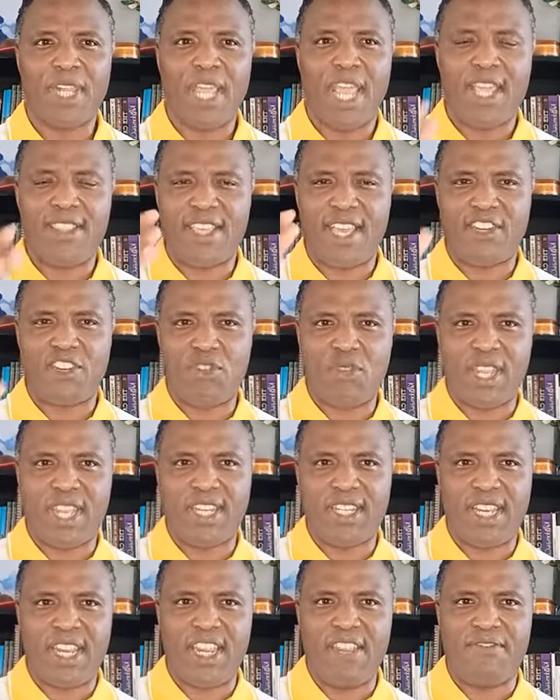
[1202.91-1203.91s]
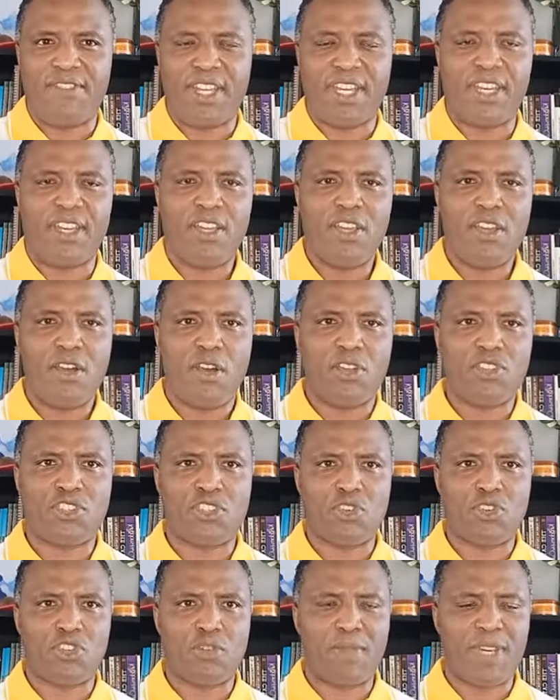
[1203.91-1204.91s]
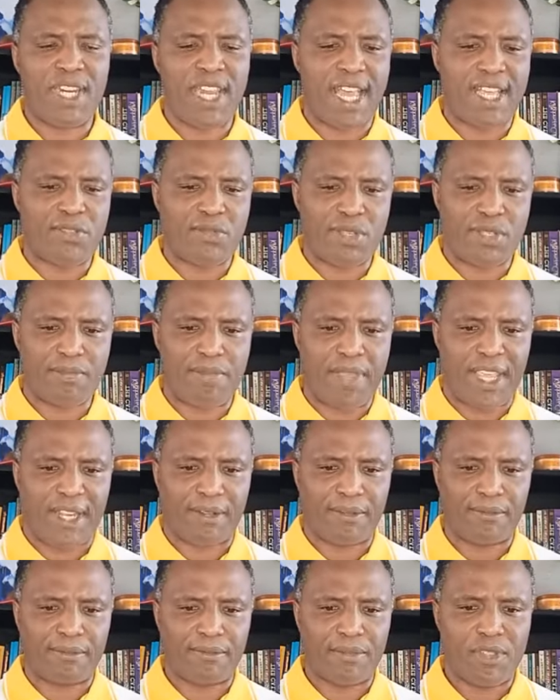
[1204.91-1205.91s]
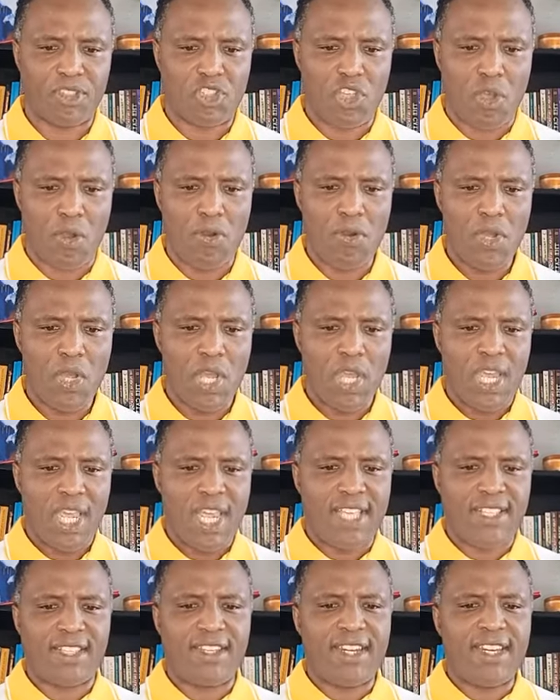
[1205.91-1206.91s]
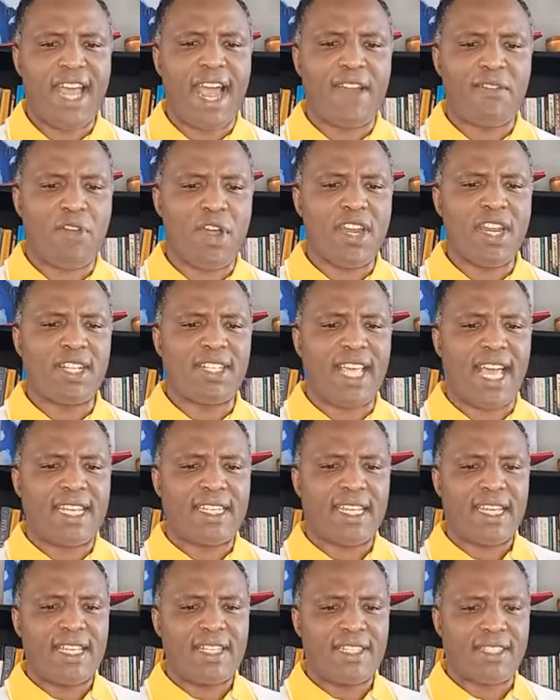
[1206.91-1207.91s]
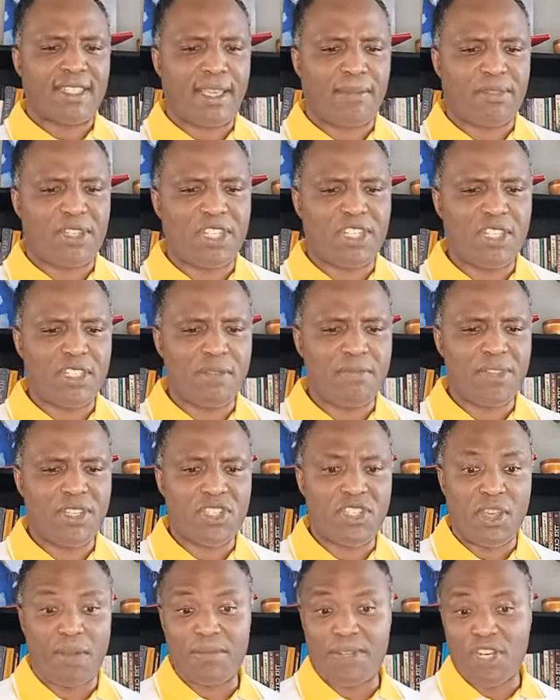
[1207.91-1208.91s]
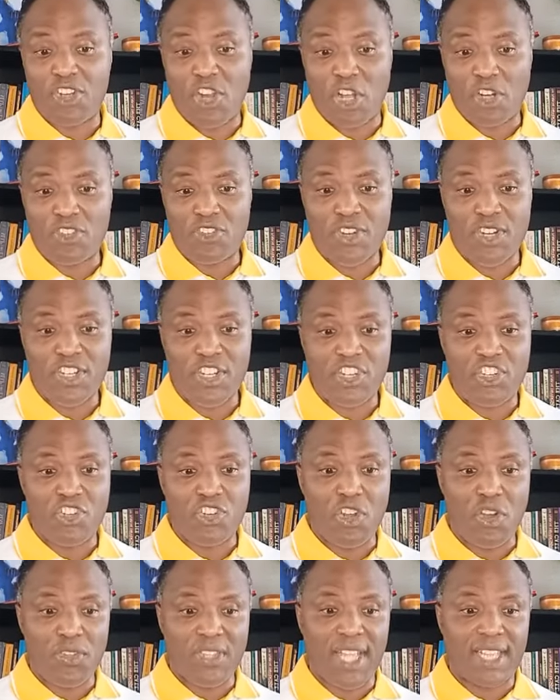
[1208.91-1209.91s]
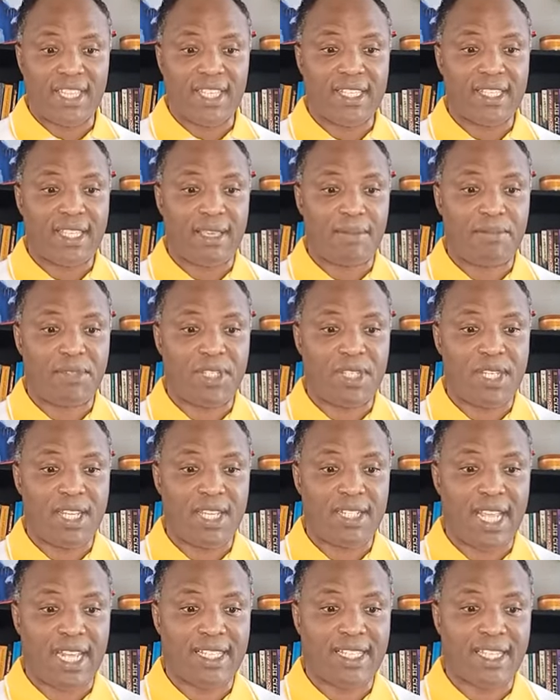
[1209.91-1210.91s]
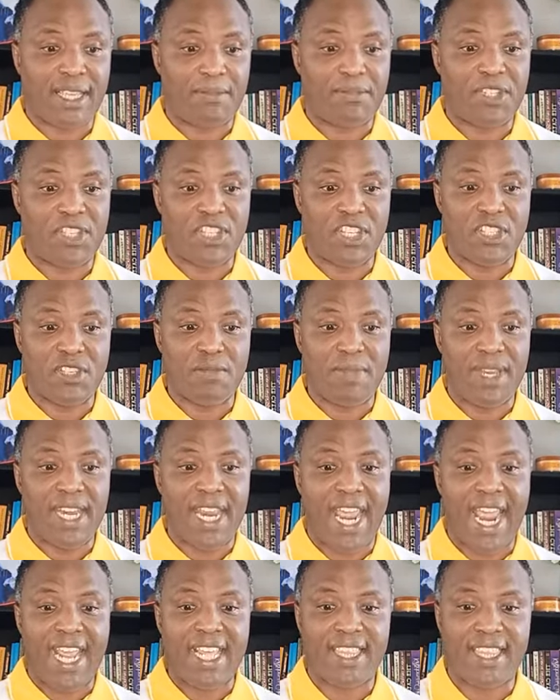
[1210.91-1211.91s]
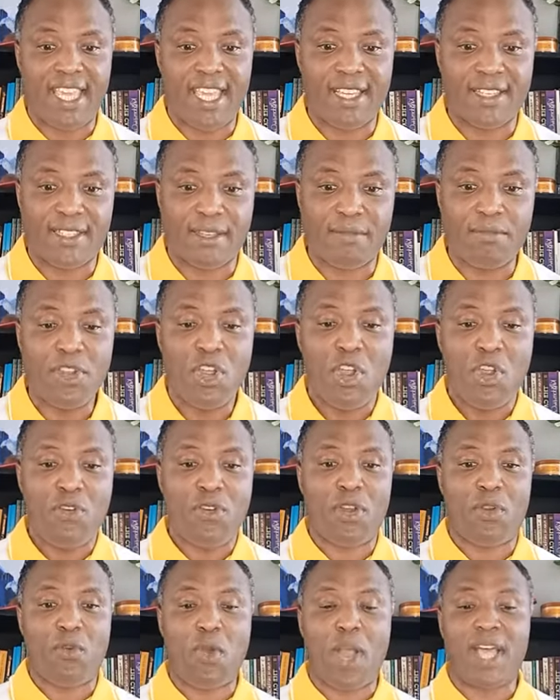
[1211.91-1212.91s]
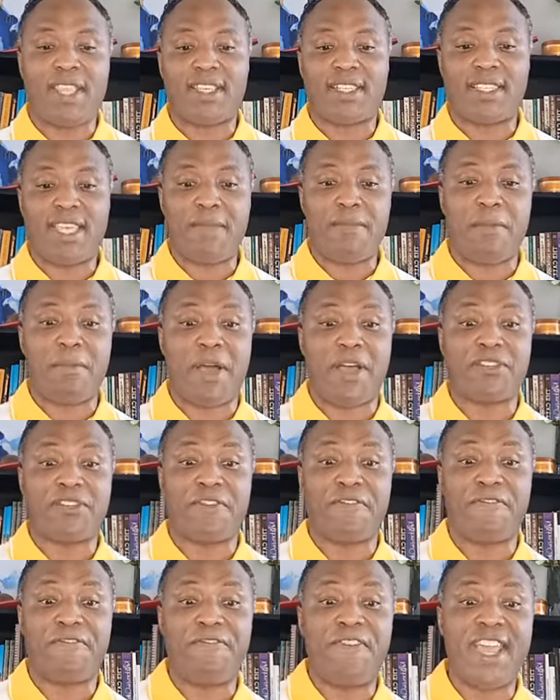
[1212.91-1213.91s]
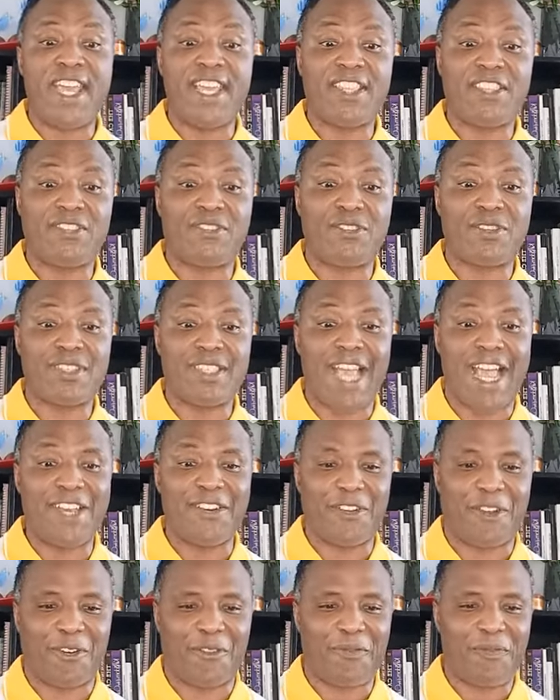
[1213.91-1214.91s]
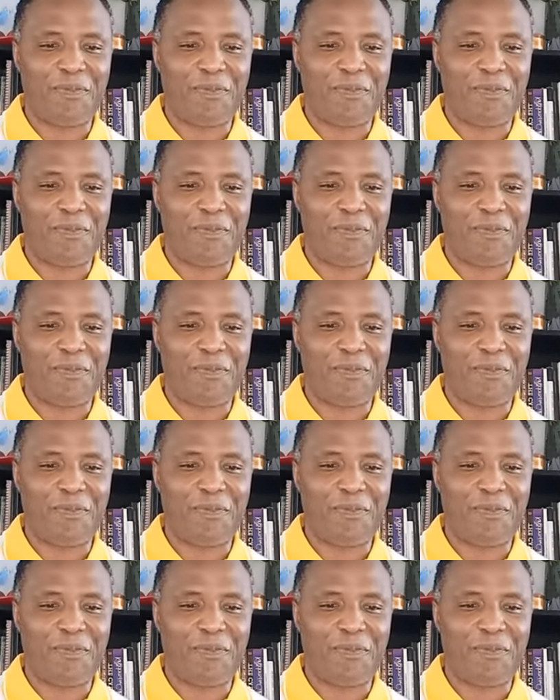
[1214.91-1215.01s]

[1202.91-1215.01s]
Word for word: And they're doing it even on social media as we speak. So, isn't it ironic that skepticism is termed a doctrine? Did you know that, the skept that skepticism and atheism require the same amount of faith to stand on?